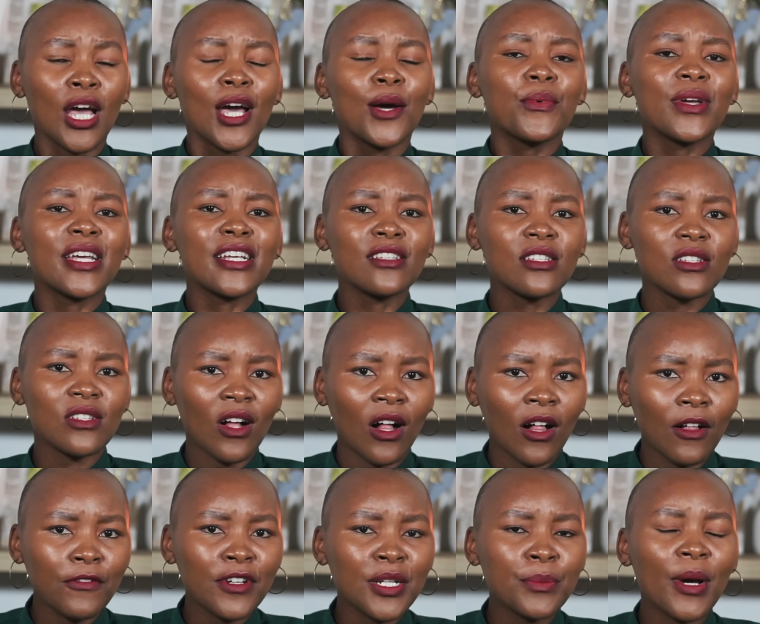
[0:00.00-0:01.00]
We
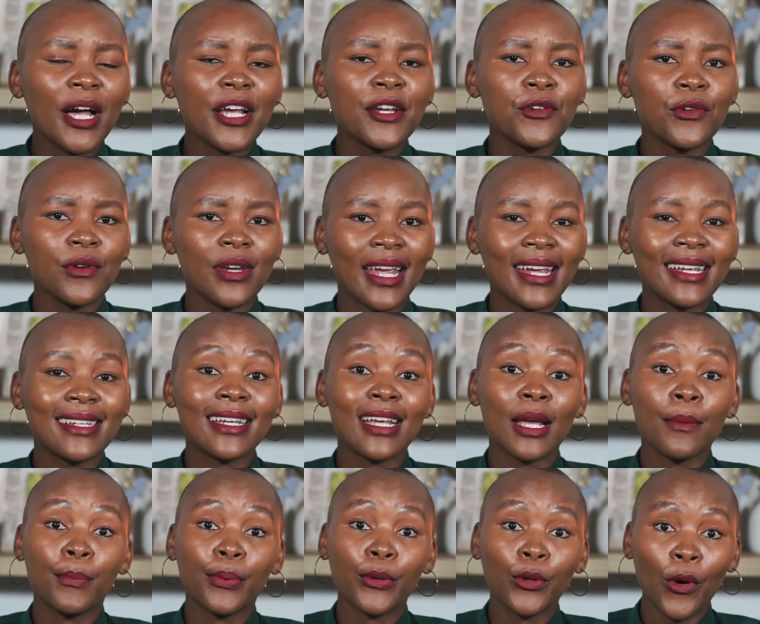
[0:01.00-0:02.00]
solve it by creating
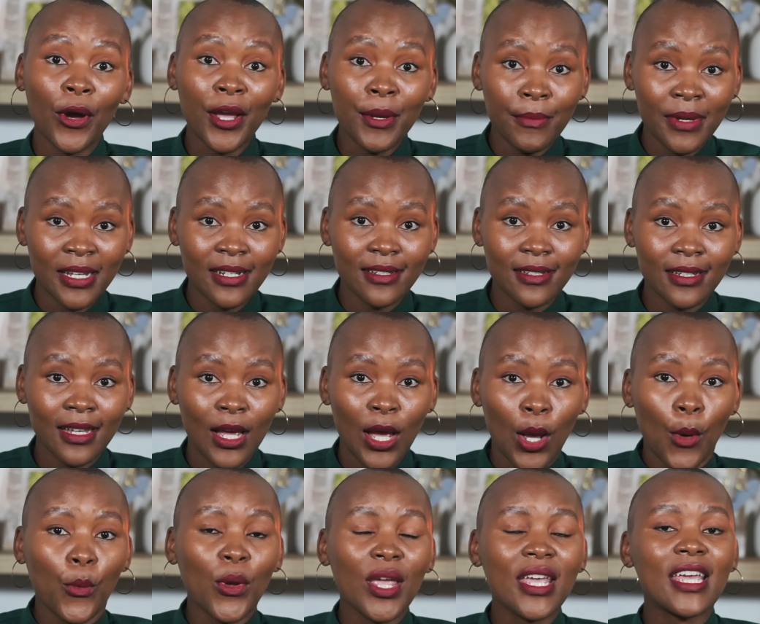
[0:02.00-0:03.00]
employment.
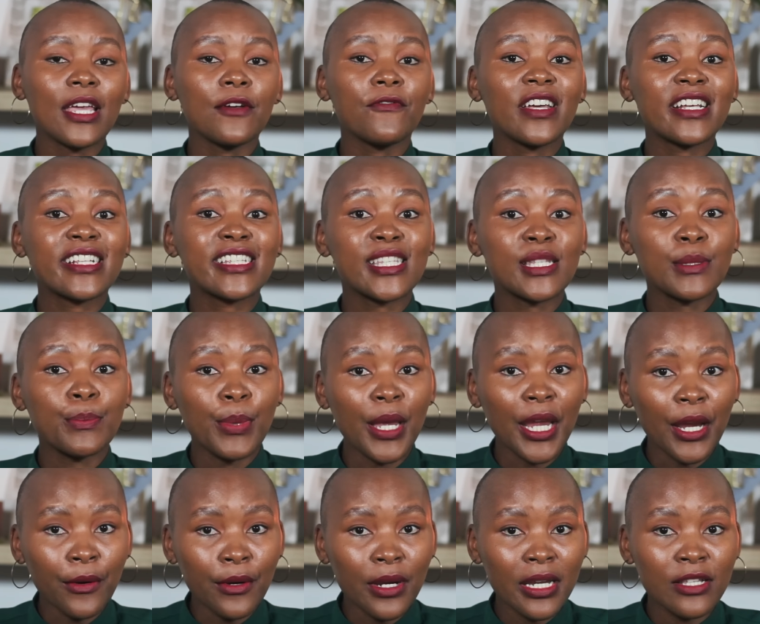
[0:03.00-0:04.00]
We give
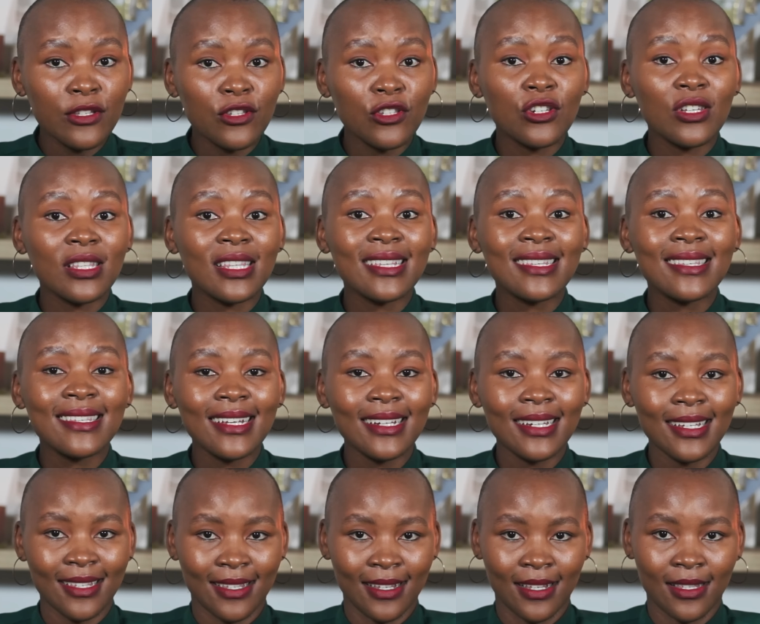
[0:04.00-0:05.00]
experience to the
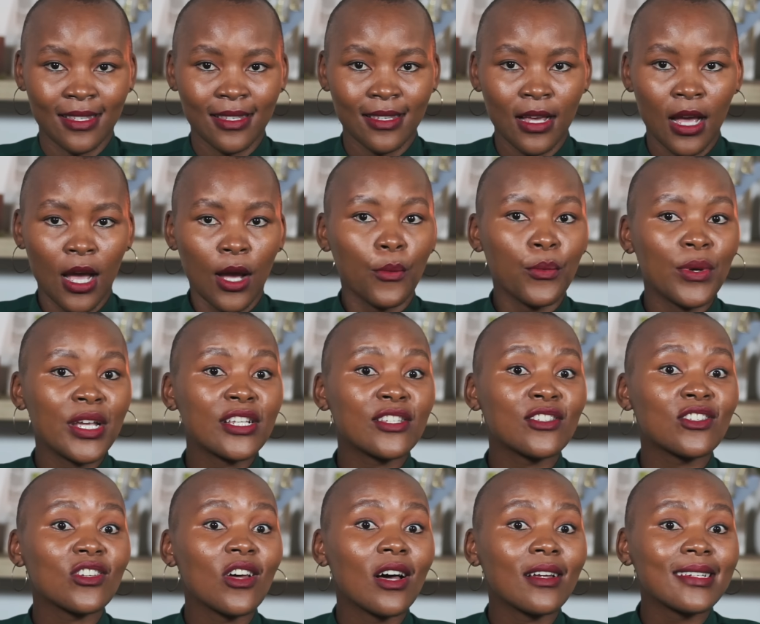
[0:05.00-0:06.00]
citizens. We
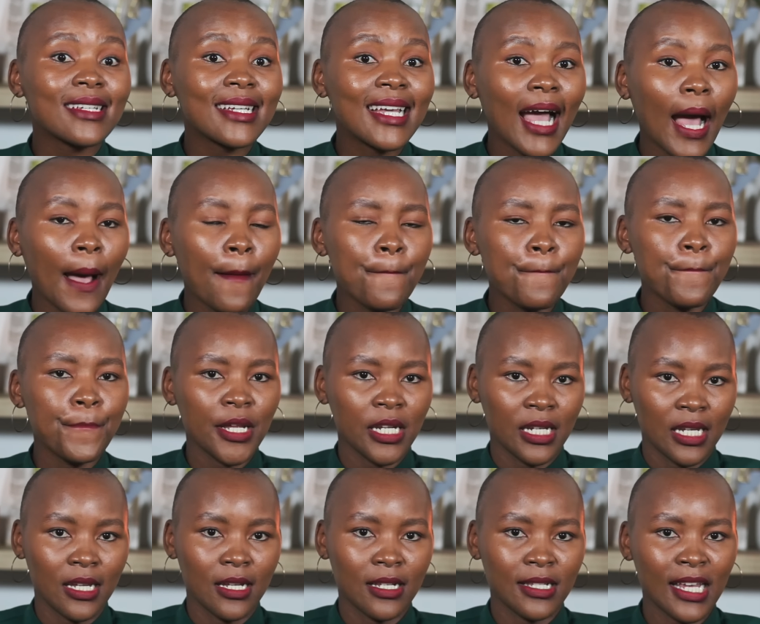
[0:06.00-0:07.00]
start
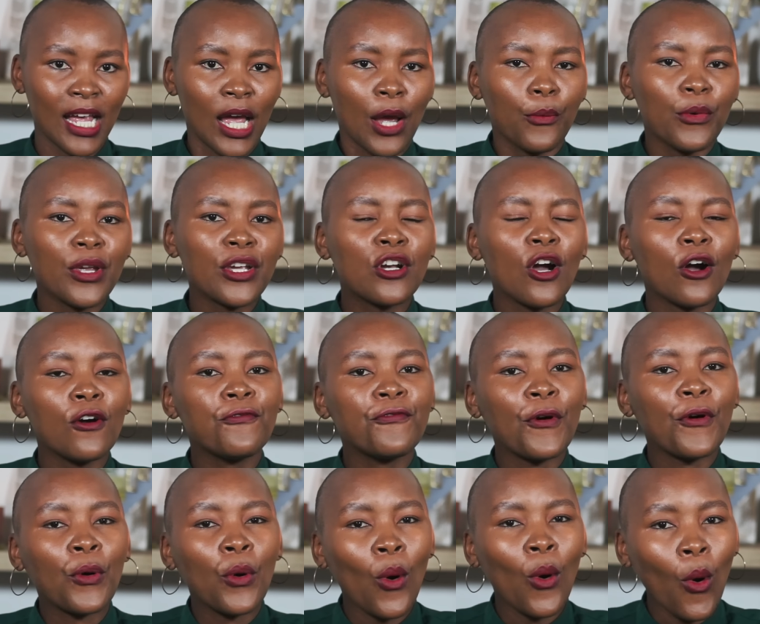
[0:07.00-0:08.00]
companies. We go
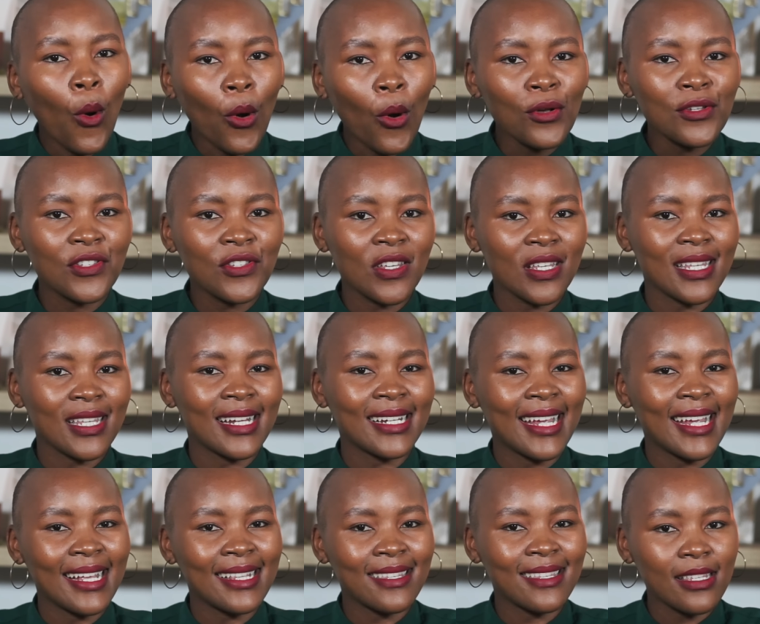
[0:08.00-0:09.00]
for courses and
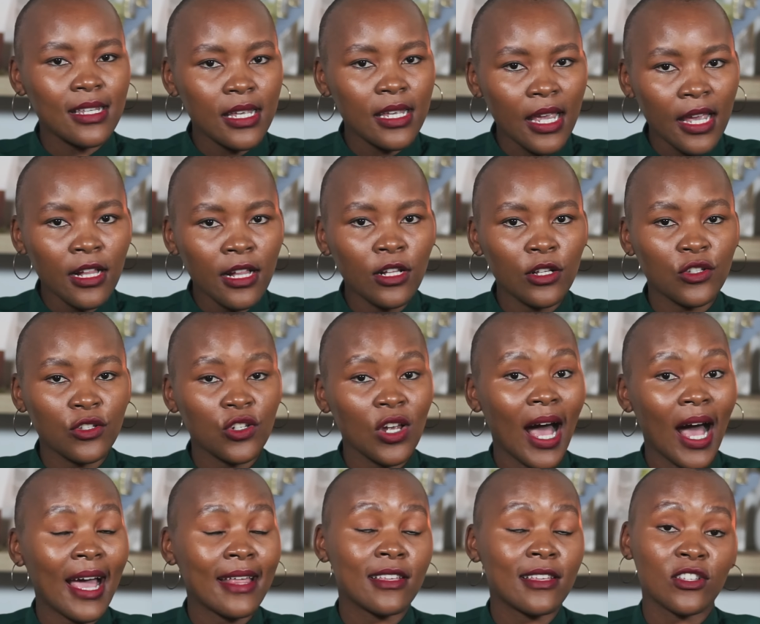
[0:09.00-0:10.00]
get skills to
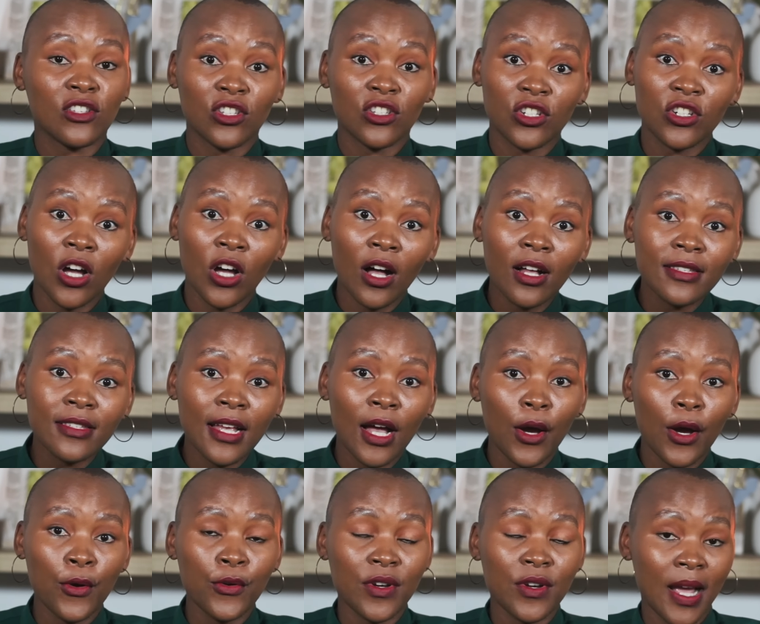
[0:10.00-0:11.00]
either start
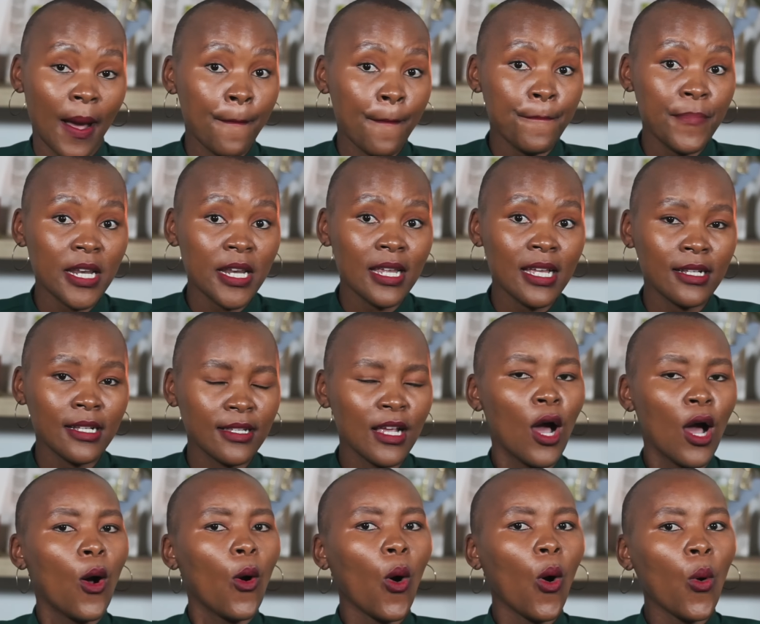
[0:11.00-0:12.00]
our own companies
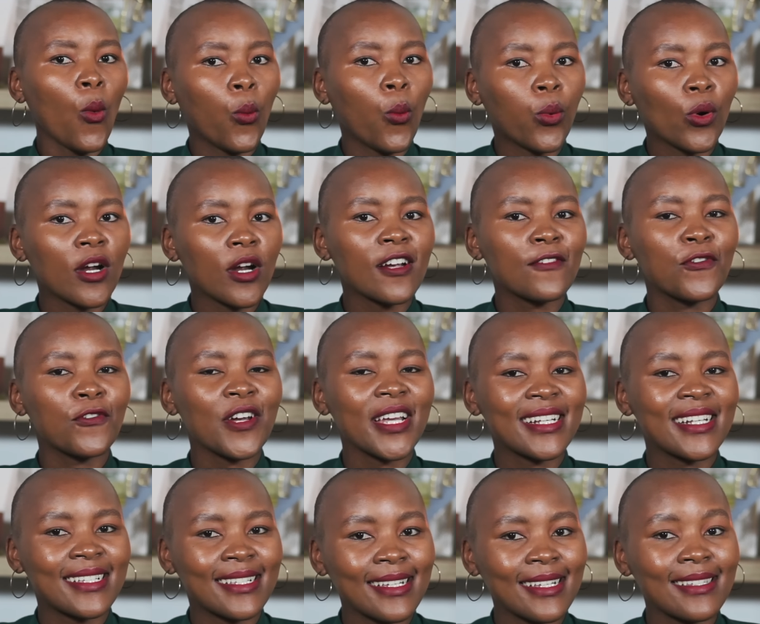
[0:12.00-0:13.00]
or work for
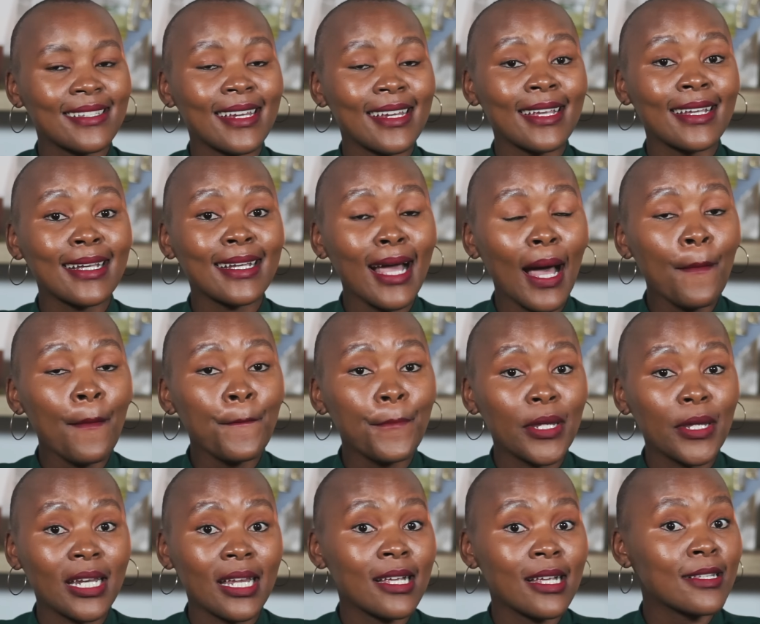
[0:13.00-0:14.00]
existing
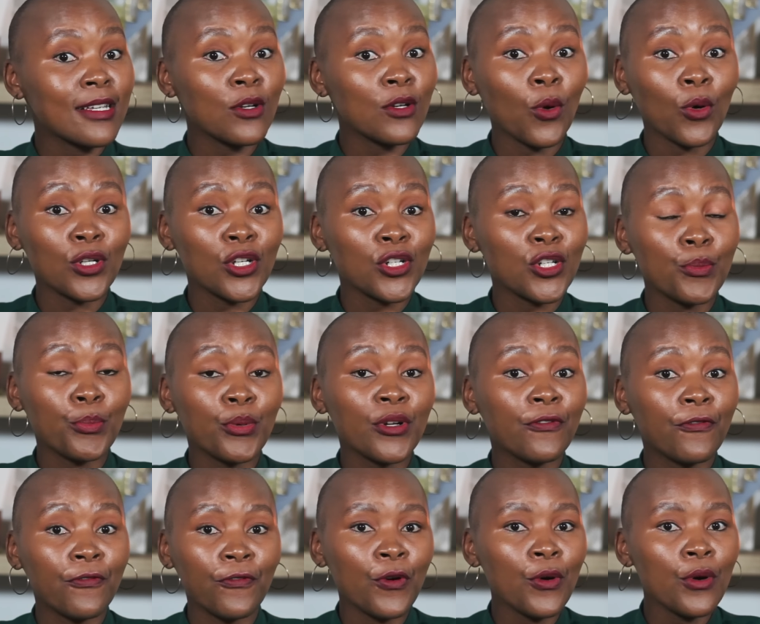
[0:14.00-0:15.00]
companies in order to put
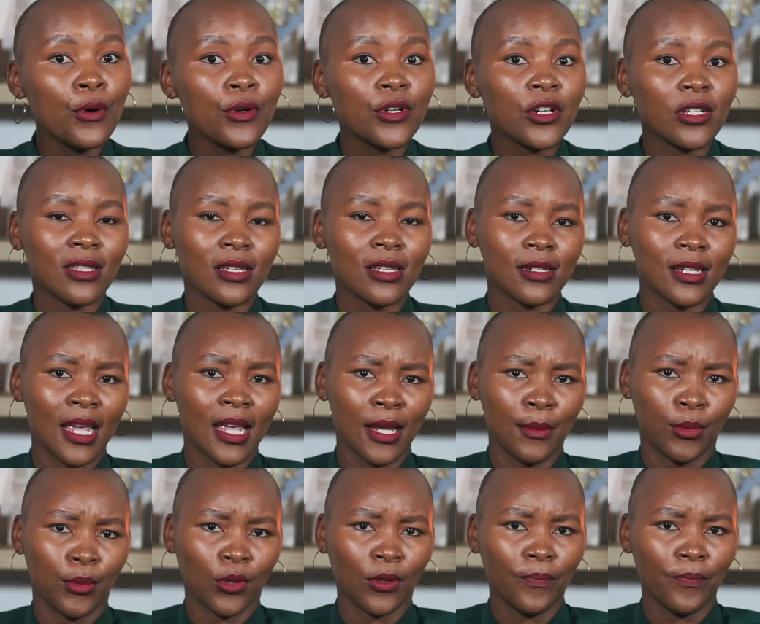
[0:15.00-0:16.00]
food on the
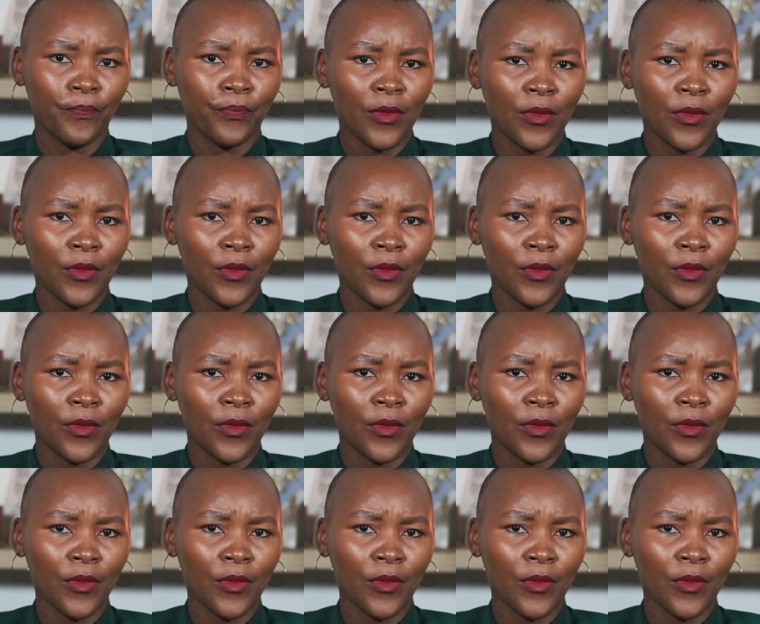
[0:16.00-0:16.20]
table.